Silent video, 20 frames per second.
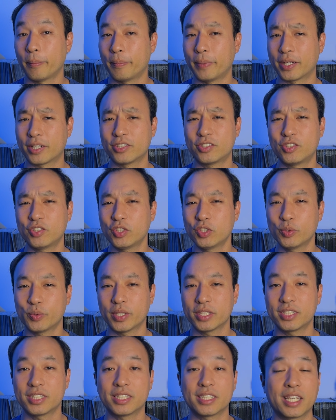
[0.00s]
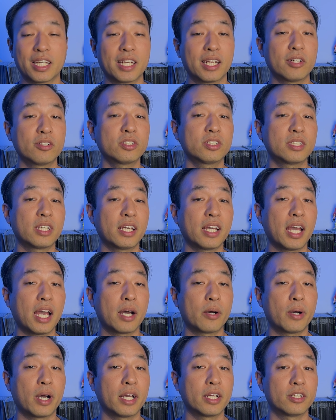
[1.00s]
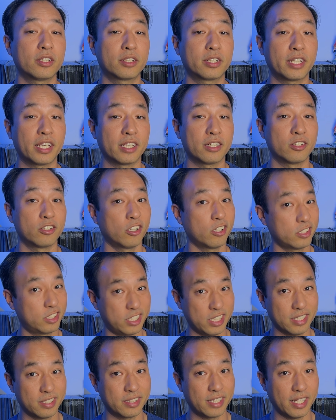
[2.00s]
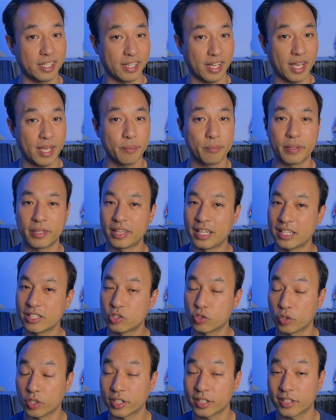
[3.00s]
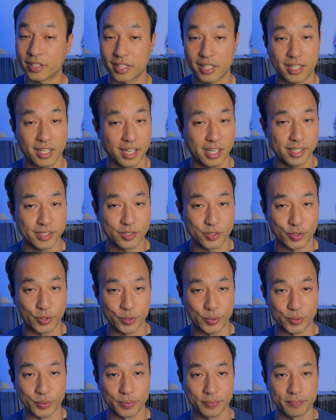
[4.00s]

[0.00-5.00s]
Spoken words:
But continue watching and I'll share how I get not just their name but their drawing on the card too.